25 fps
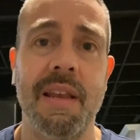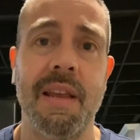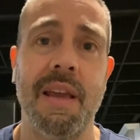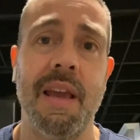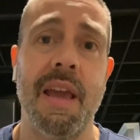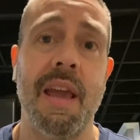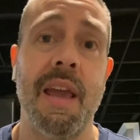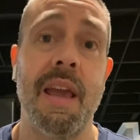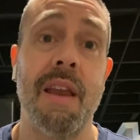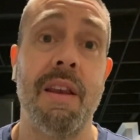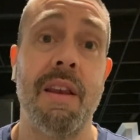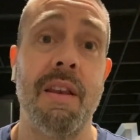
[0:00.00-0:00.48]

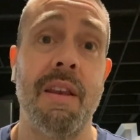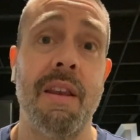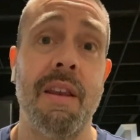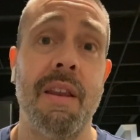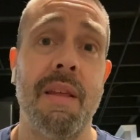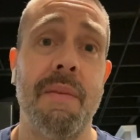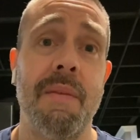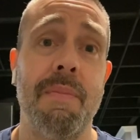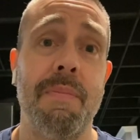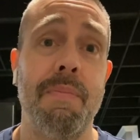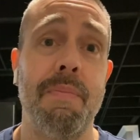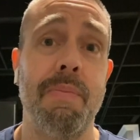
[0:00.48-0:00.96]
and
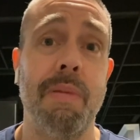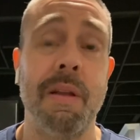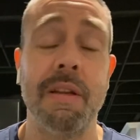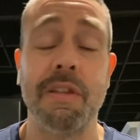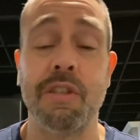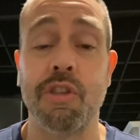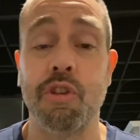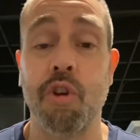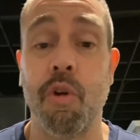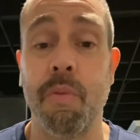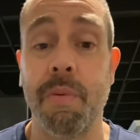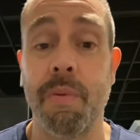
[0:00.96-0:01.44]

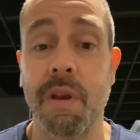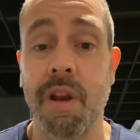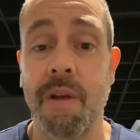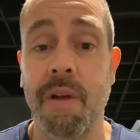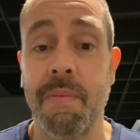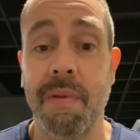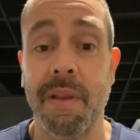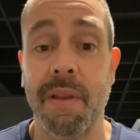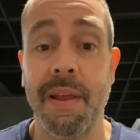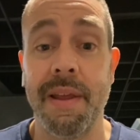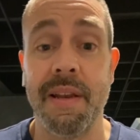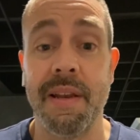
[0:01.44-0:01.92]
places opening
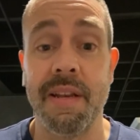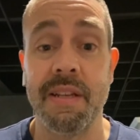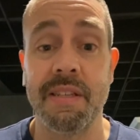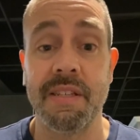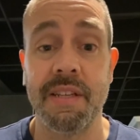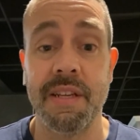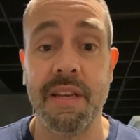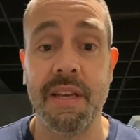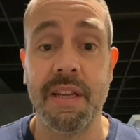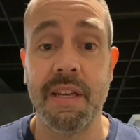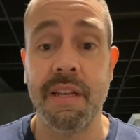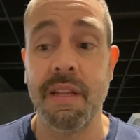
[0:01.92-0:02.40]
up and letting us
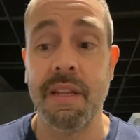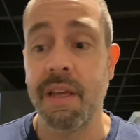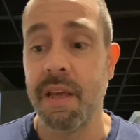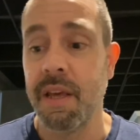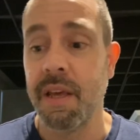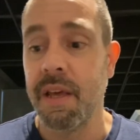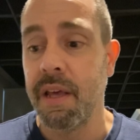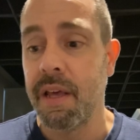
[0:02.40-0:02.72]
in